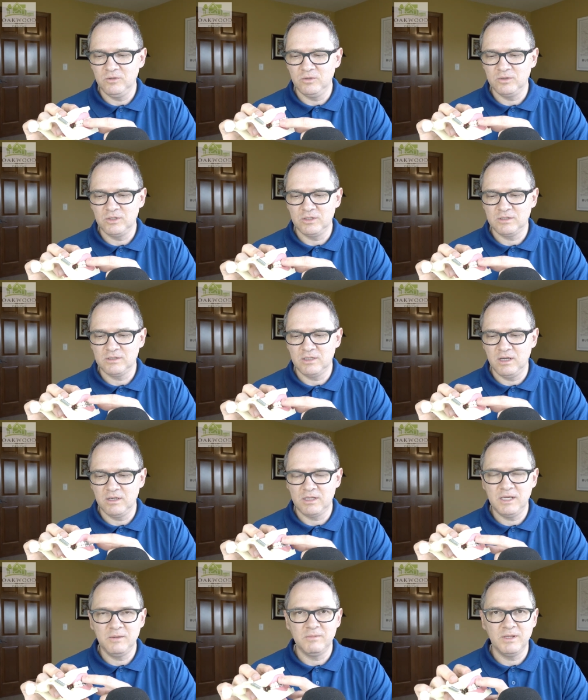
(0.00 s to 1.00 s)
just
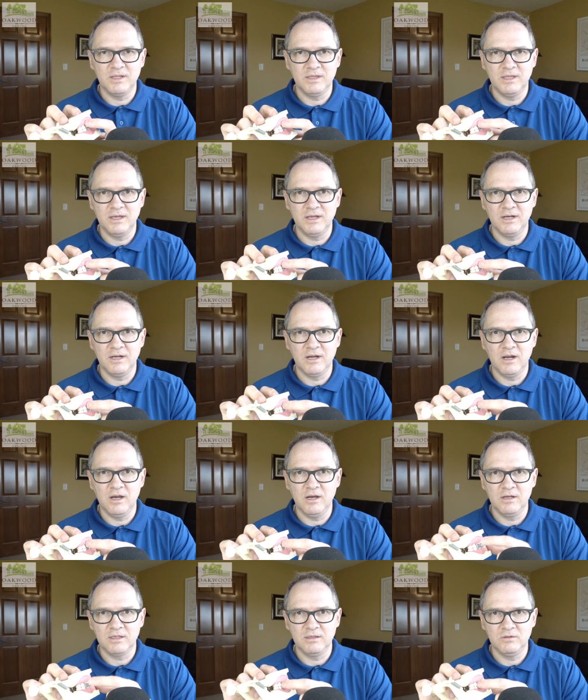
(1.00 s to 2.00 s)
keep that there,
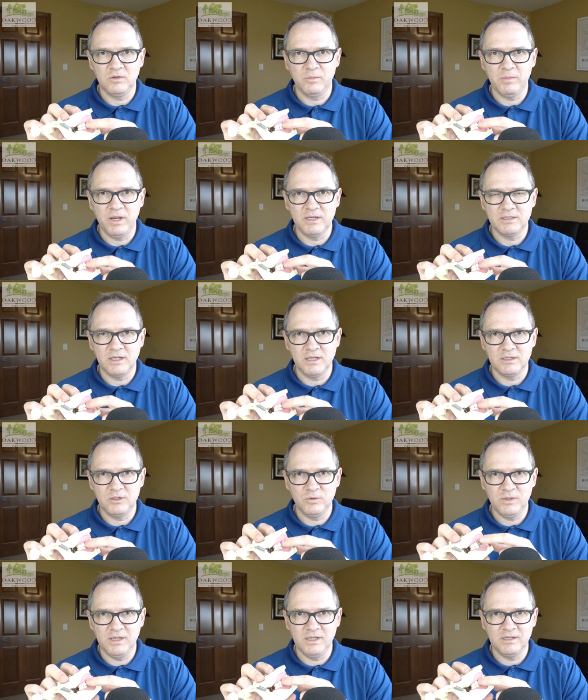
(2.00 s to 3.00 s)
replace it as
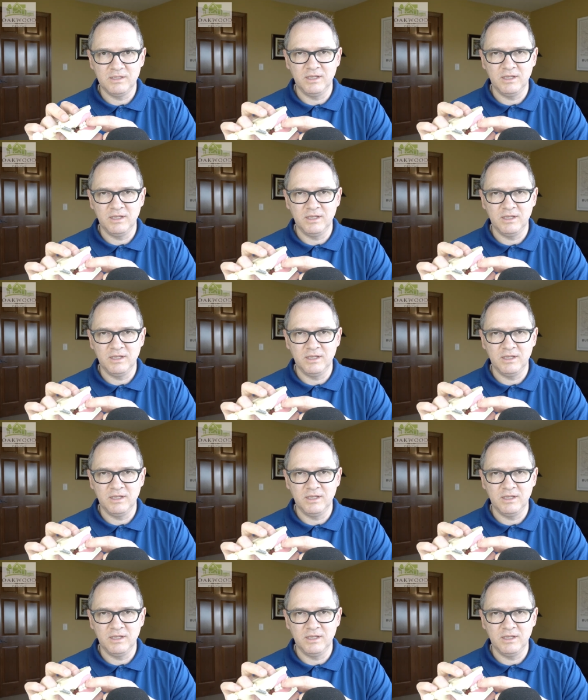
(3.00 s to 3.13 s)
you eat,